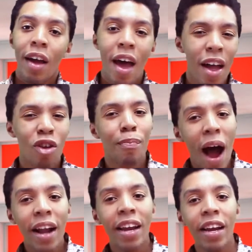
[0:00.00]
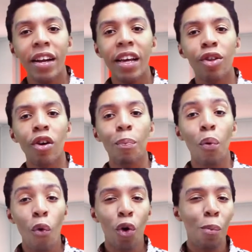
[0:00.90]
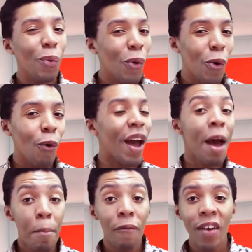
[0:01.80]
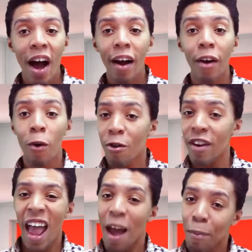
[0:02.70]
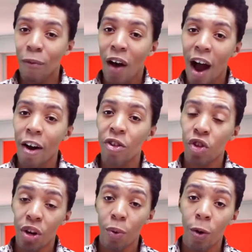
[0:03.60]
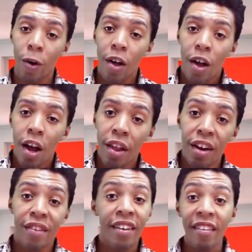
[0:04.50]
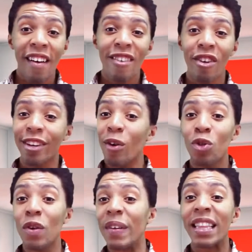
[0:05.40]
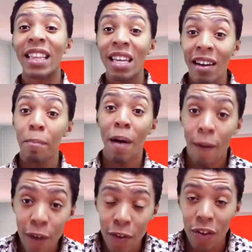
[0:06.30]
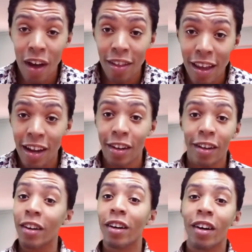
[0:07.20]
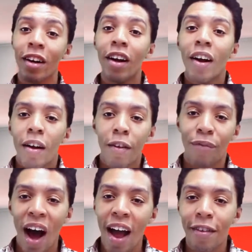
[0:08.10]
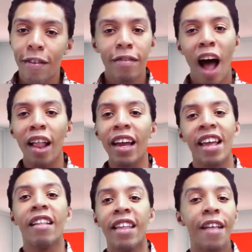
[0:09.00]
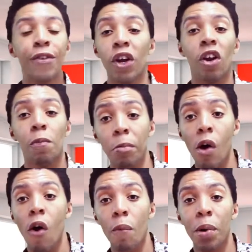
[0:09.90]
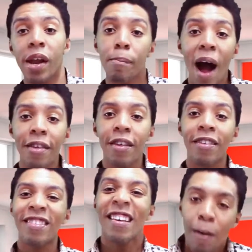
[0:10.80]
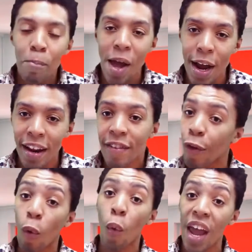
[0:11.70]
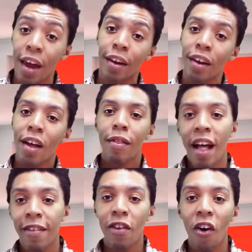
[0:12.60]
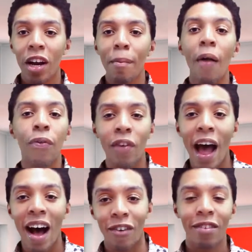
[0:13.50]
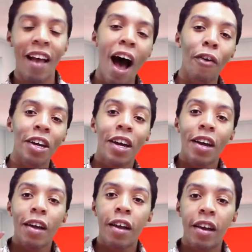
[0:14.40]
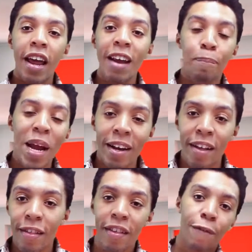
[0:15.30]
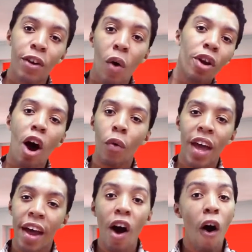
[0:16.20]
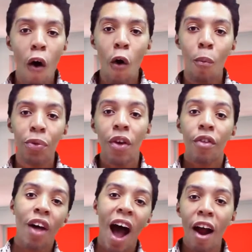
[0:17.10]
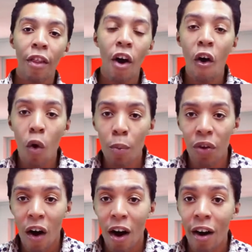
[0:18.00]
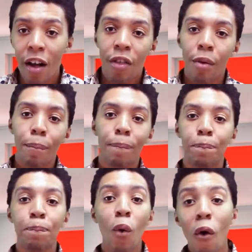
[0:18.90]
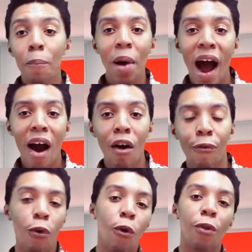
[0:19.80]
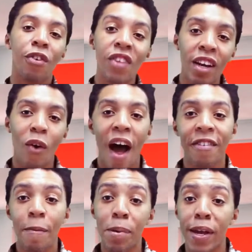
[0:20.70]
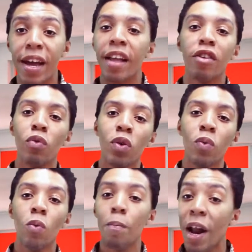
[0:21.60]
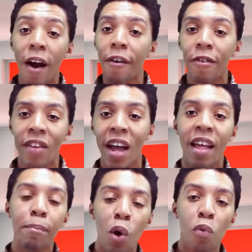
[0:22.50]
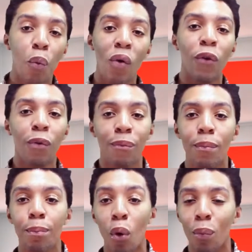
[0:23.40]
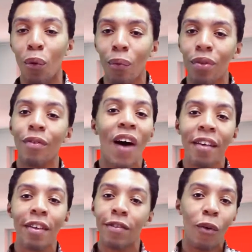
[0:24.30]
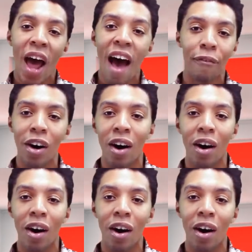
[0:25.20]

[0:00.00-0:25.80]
and you might need either a portable amplifier or just an amplifier in general. Then the 600, don't you even think about touching that thing to your device. Not like anything's going to explode, but it might just dissipate into the wind. That's talking about sound. Sound and impedance, if you don't know yet, ohms, the higher the ohms are, the more powerful the signal has to be. And you better understand that most portable devices don't have